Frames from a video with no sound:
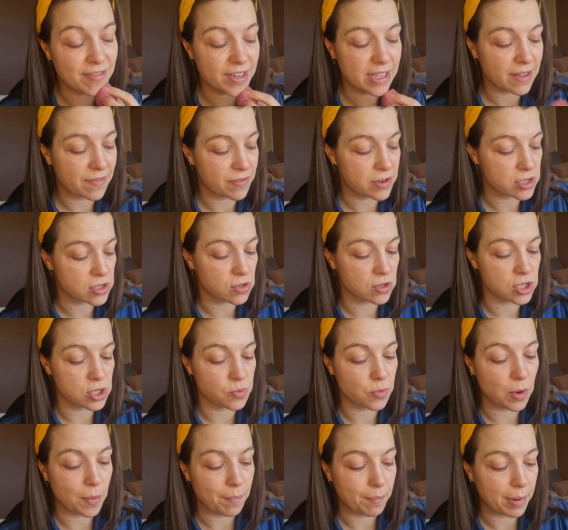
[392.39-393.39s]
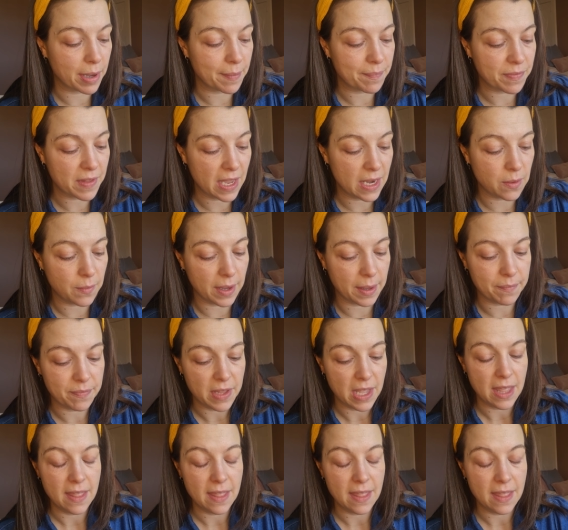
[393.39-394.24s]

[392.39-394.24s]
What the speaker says: really for as long as you want, but anyway,